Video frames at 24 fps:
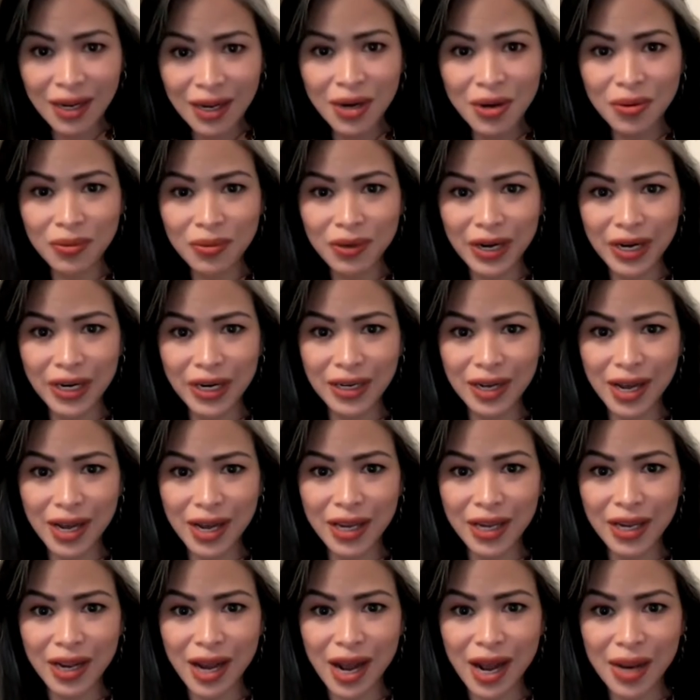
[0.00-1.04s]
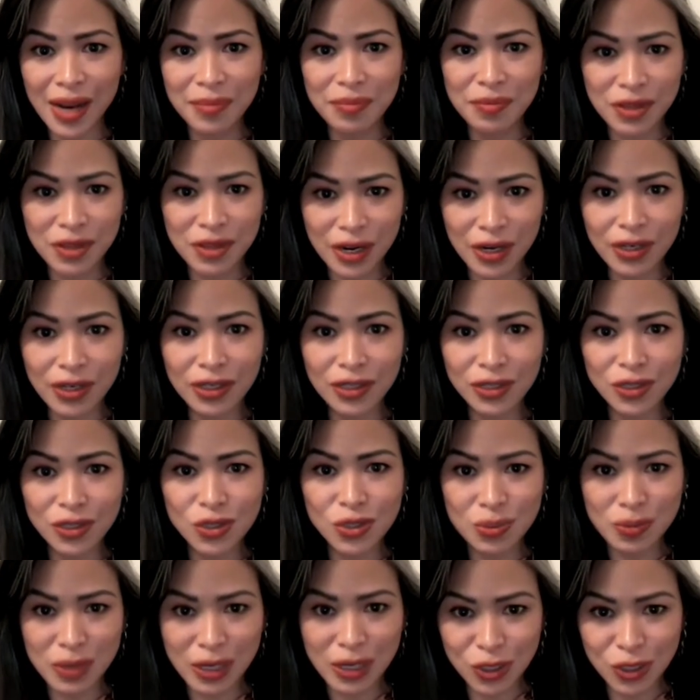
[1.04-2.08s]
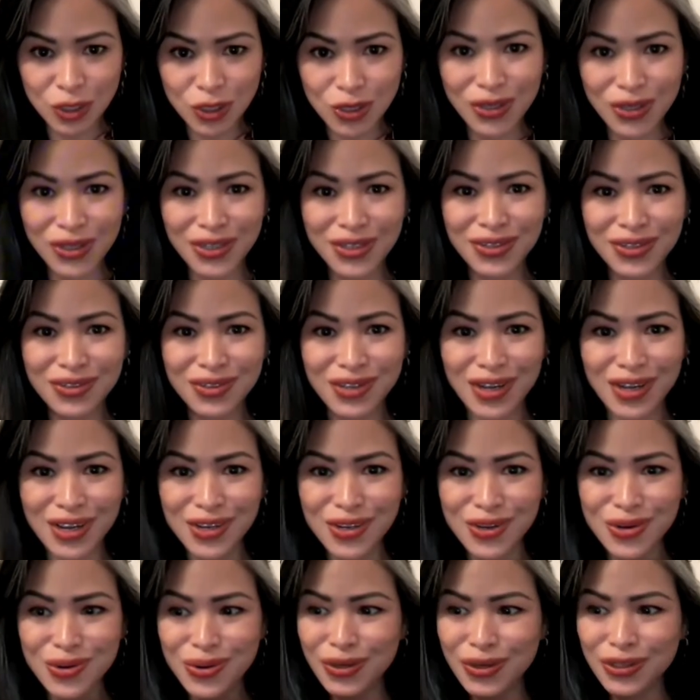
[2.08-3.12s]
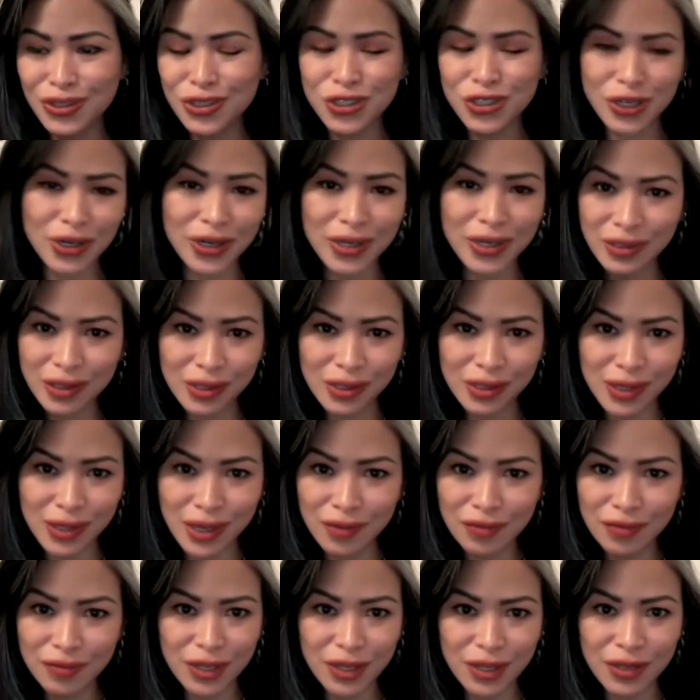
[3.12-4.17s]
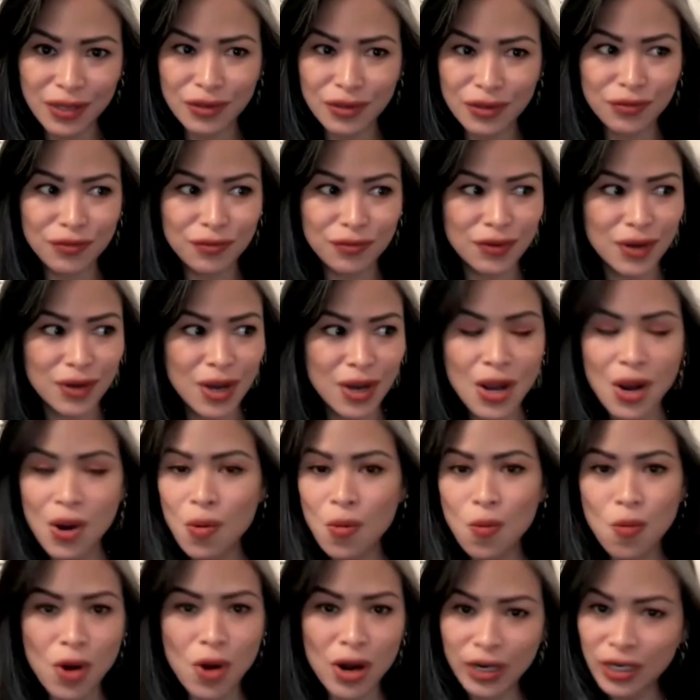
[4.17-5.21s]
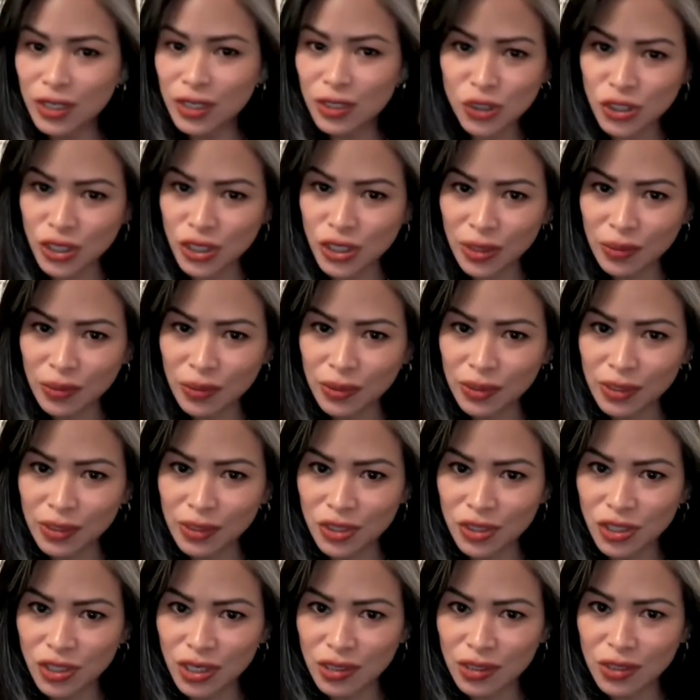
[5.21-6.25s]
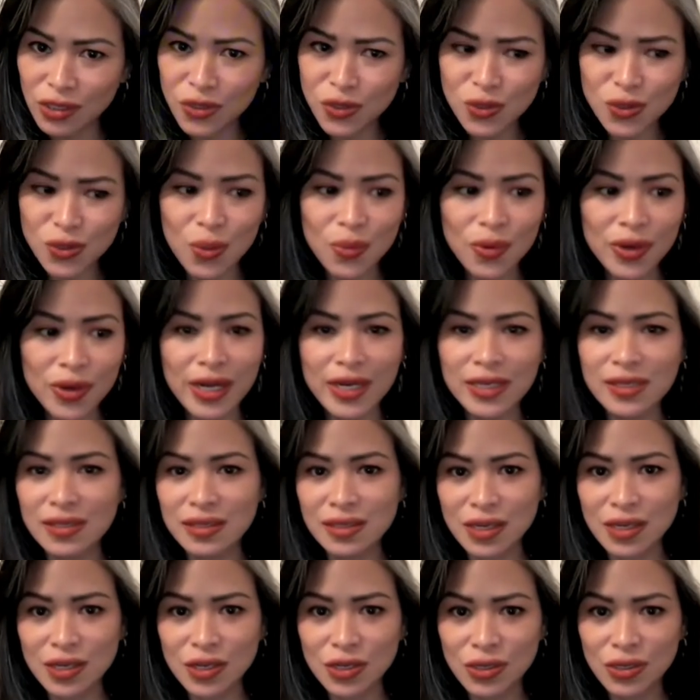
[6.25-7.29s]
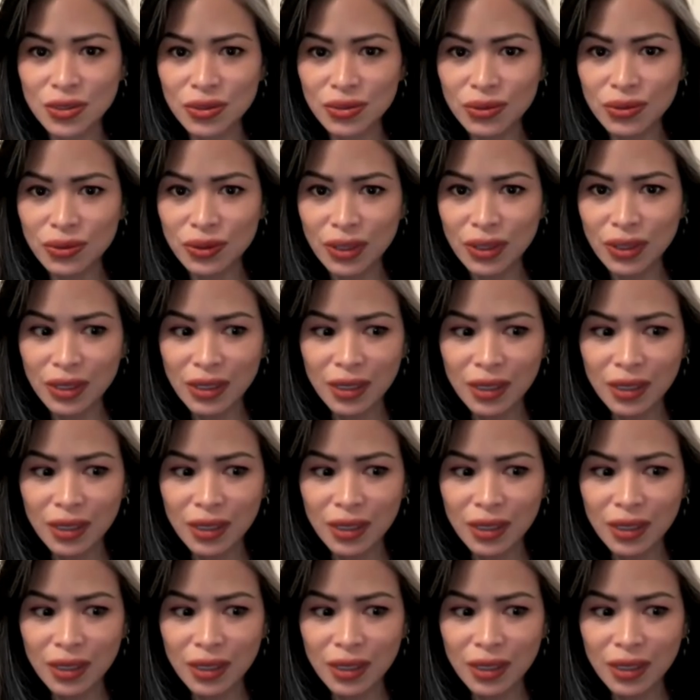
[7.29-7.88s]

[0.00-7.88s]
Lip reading: right? I'm there to make sure that you're sharing the love that you've wanted to share with each other. So when I see you